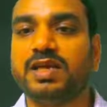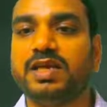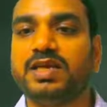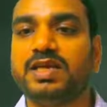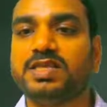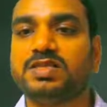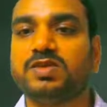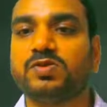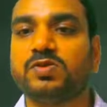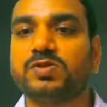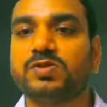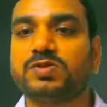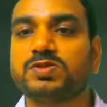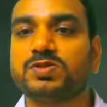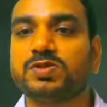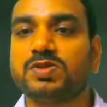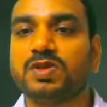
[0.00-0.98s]
T is
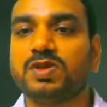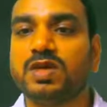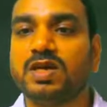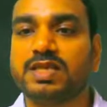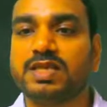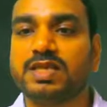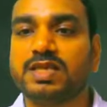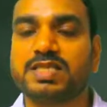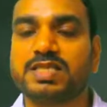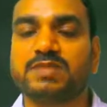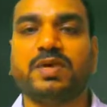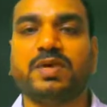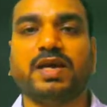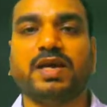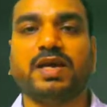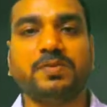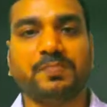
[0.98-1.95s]
equals to
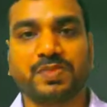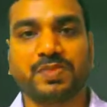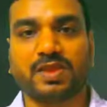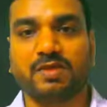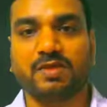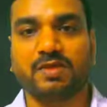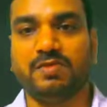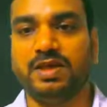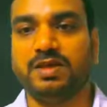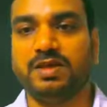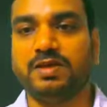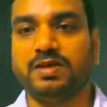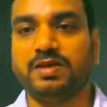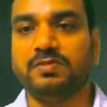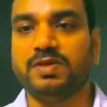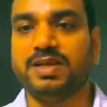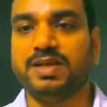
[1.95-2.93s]
S by V,